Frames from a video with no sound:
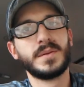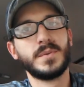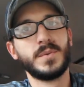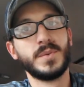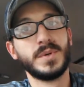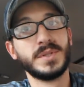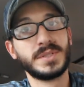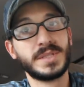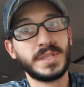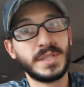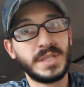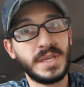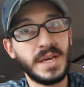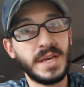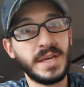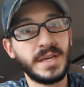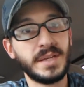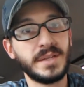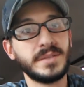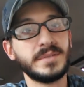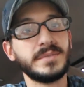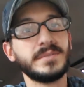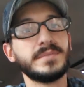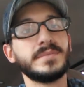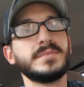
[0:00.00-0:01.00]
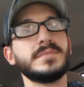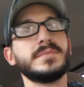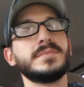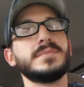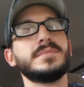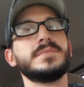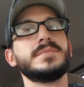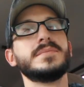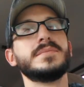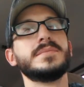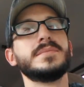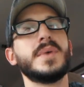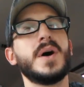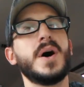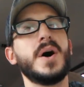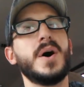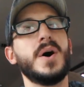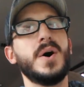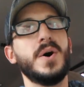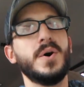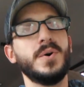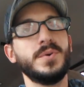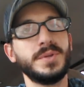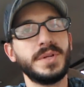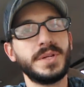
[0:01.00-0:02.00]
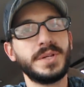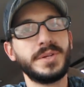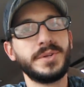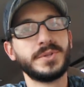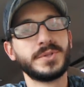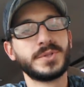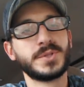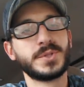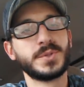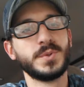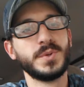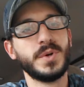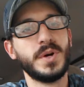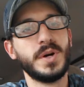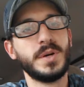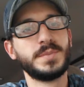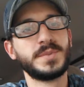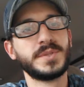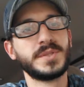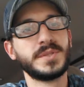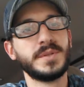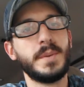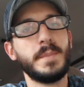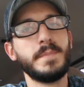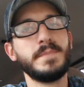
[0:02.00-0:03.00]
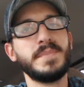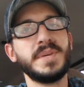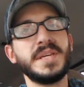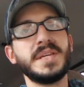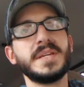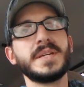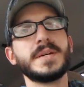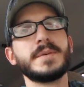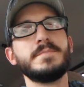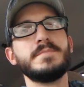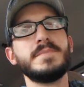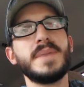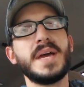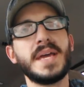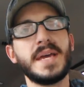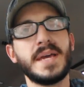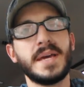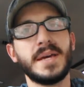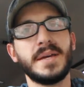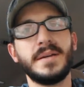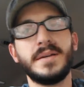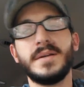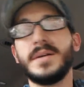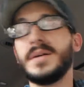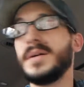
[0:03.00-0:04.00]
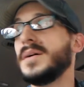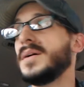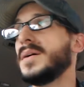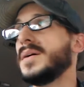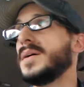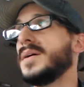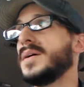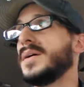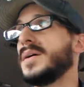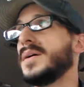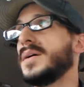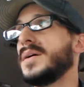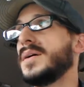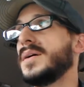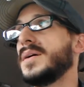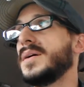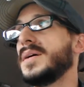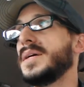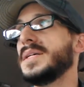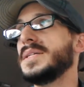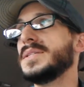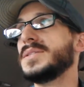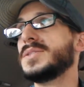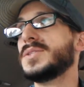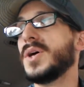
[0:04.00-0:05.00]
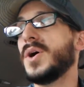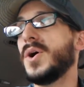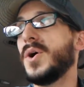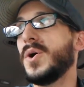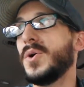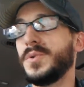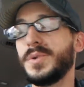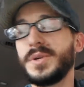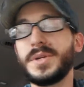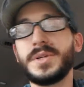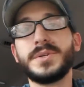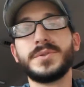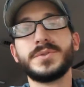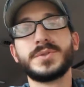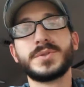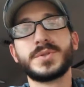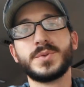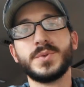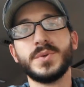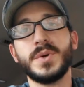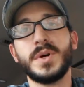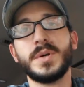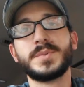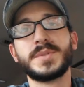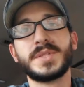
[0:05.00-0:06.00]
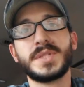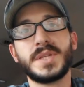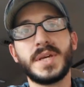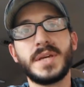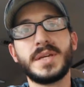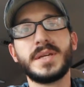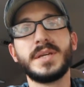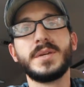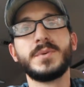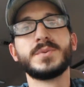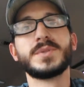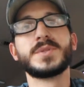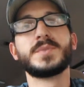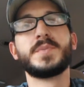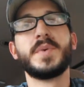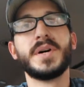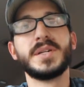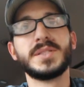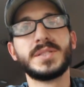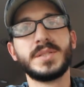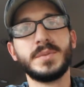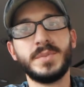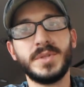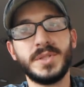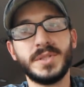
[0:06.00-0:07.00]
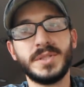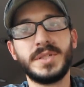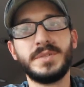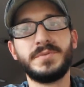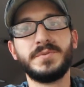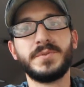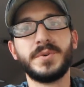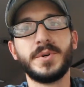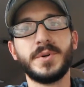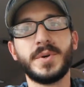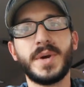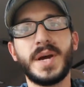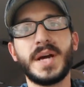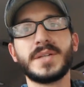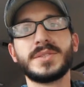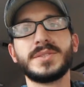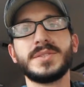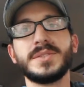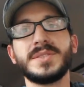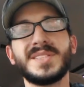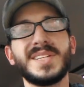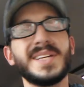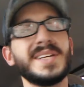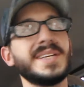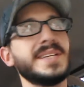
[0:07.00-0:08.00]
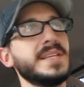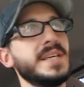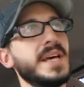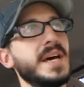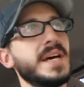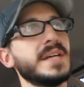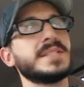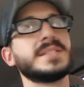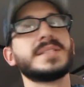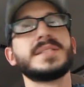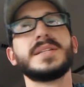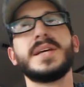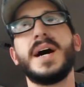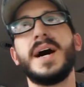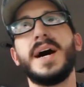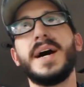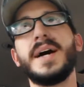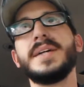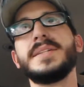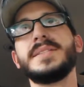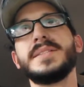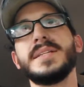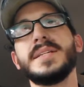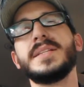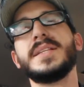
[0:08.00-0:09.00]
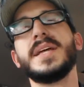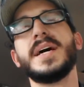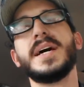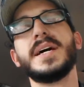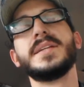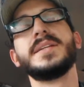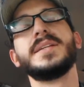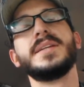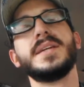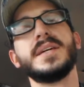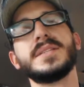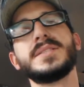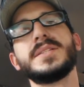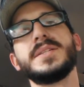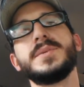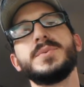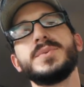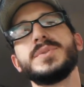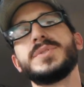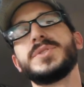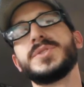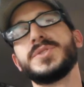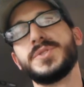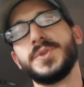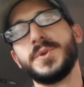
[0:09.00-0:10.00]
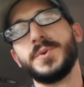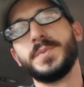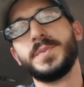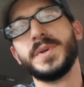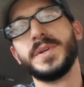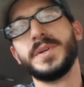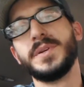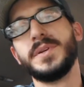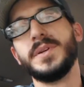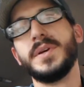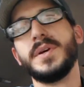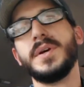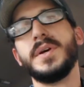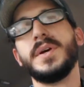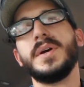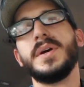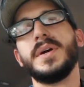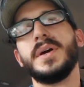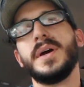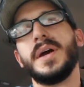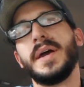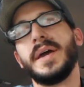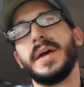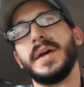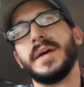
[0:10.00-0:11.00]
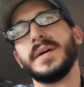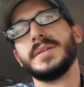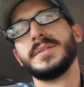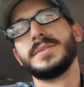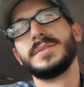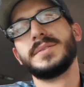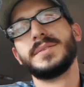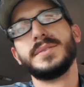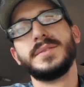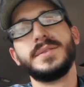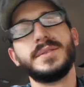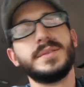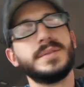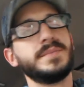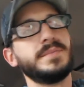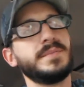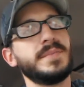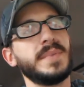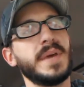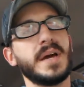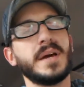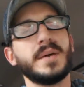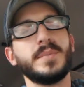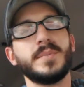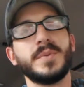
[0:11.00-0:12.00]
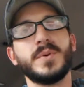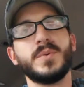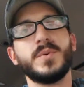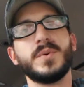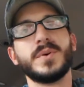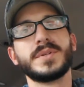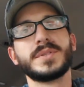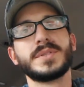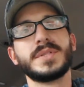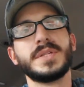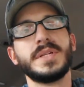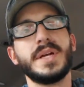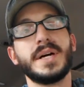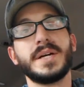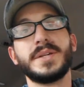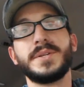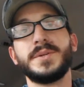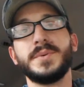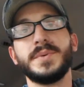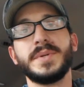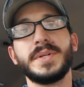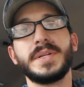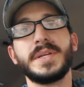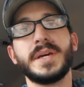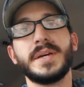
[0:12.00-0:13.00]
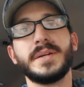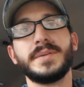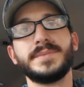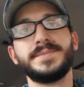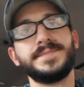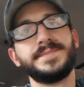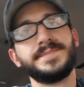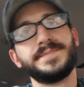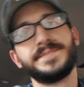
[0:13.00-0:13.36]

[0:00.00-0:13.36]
Once again, owning your screw-ups, being a man, is owning your screw-ups, taking responsibility for your actions, saying, yes, I did that, yes, it was stupid, and yeah, I'm going to work to not do it again.